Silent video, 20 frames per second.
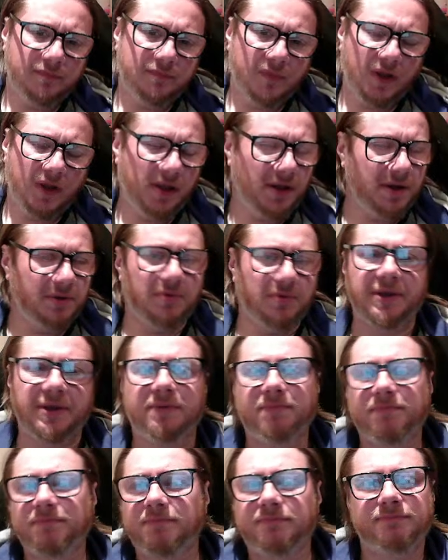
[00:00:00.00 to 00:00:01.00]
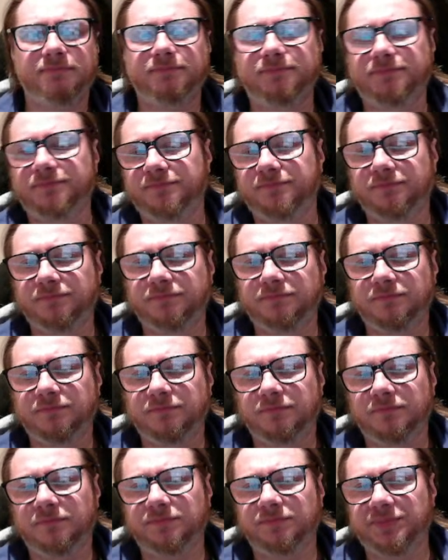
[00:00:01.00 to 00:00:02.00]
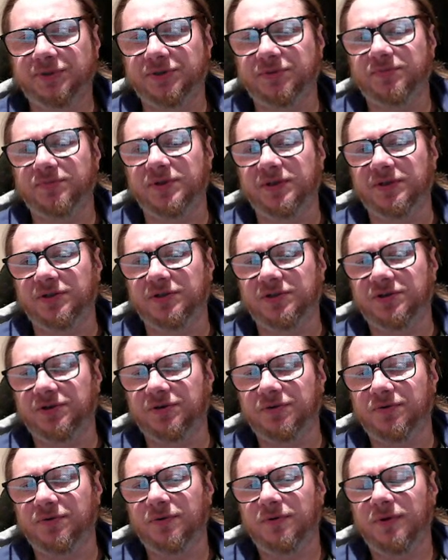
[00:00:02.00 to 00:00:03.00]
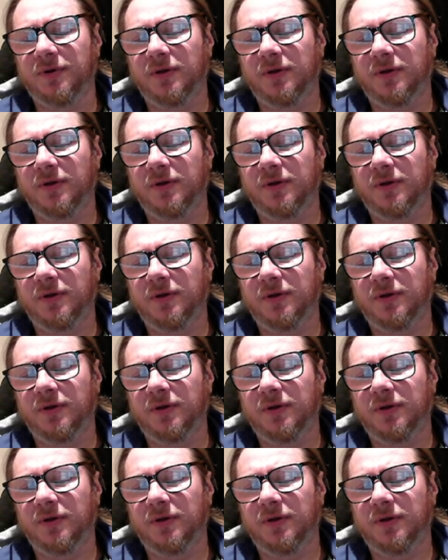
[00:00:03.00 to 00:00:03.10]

Anyway. Bishop d2.